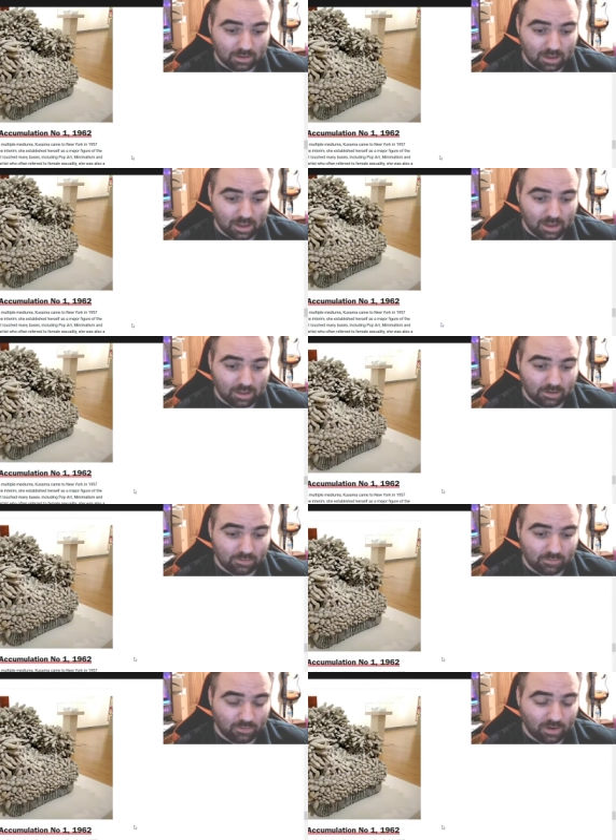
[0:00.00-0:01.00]
And
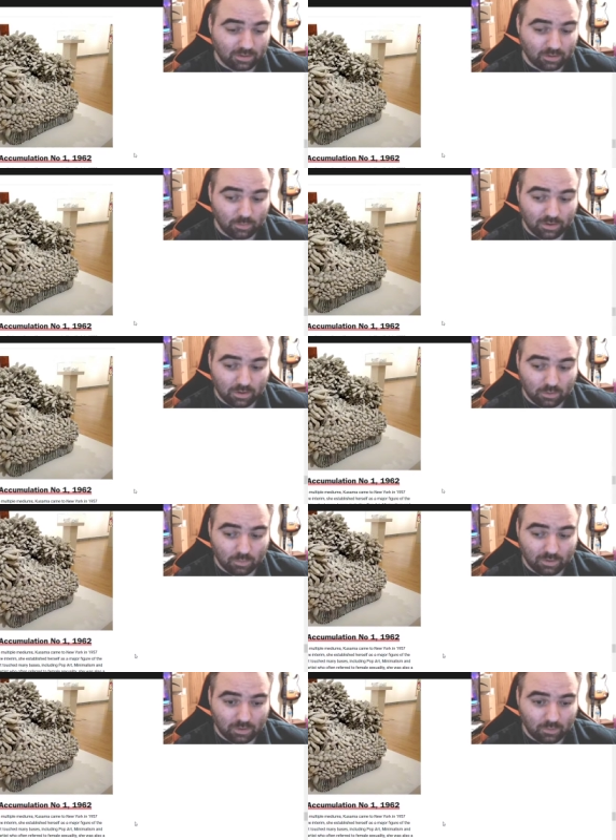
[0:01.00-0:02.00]
frankly, we
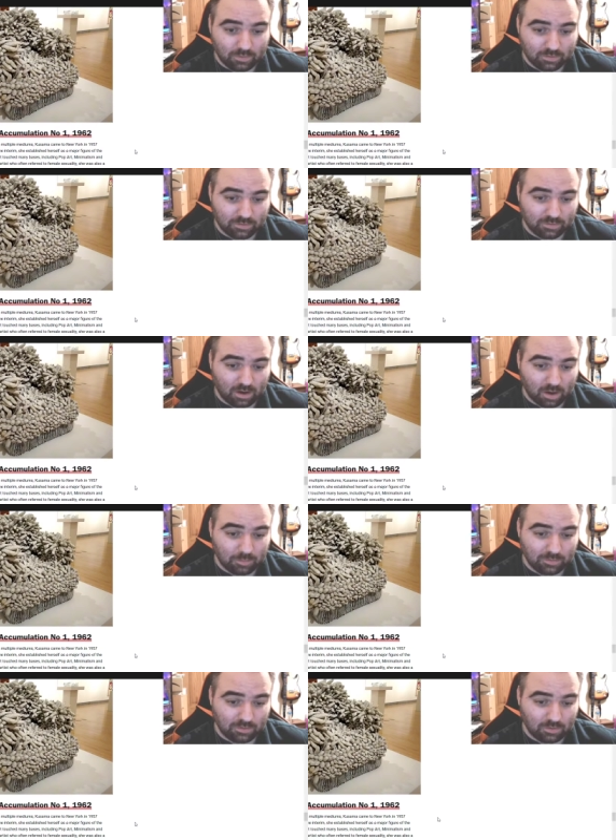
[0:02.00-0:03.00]
know this is
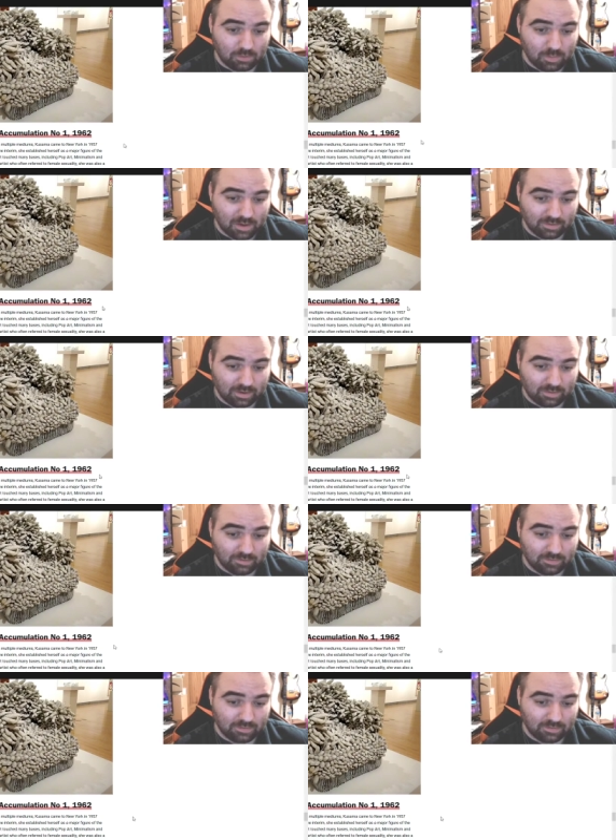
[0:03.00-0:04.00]
garbage. This goes back to
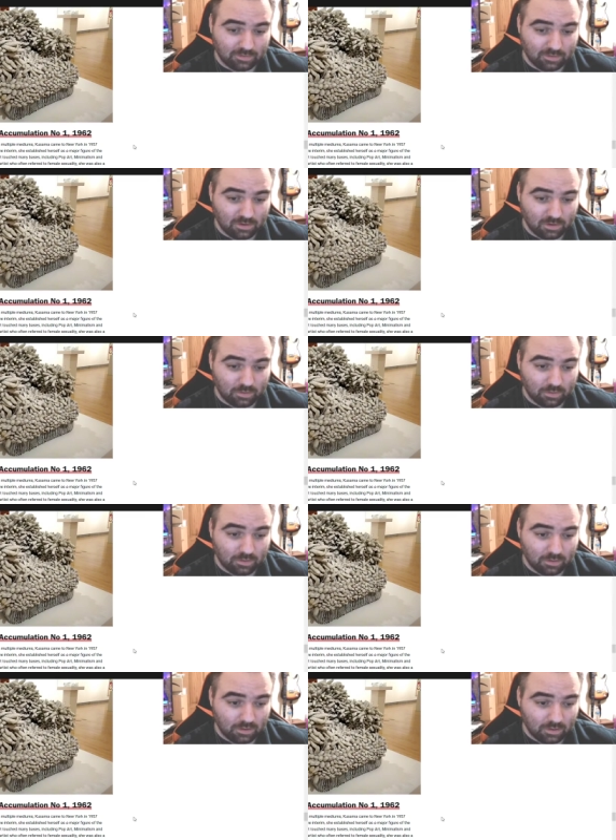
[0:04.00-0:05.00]
1962.
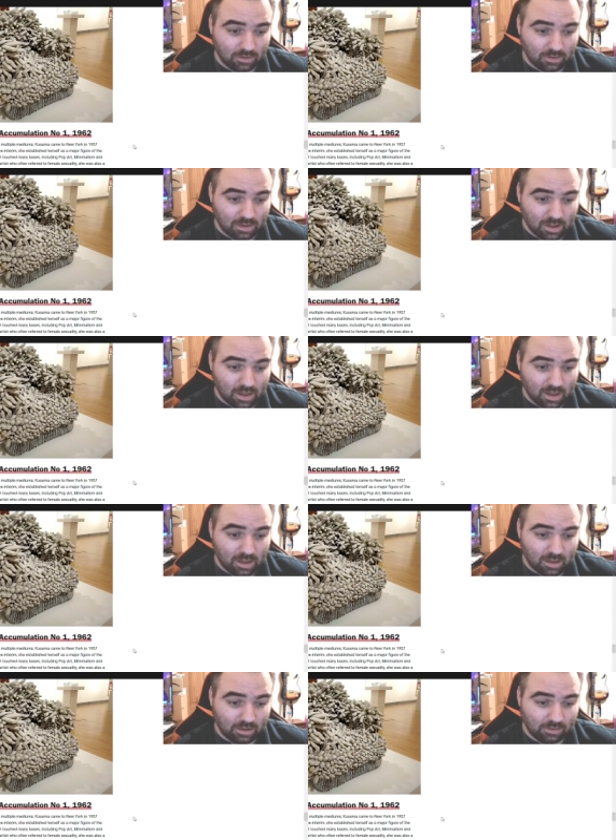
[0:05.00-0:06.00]

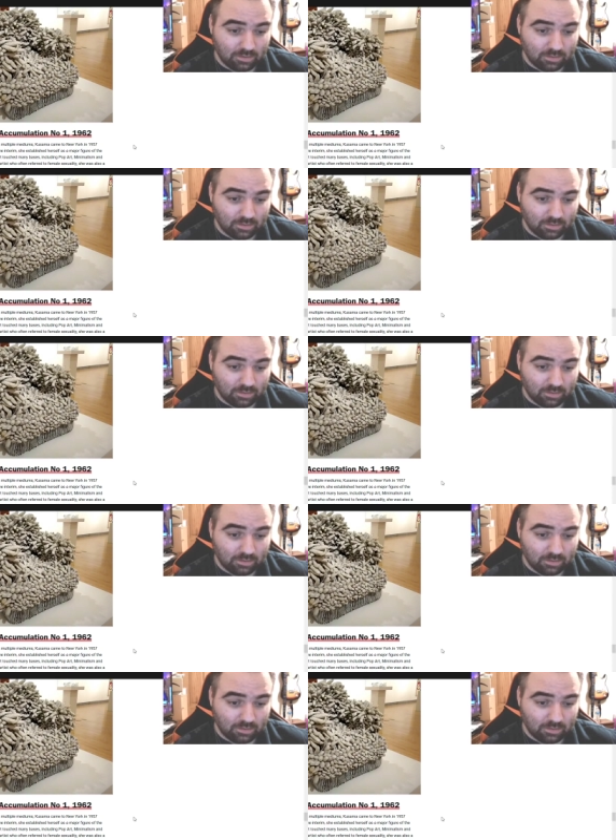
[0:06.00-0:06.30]
And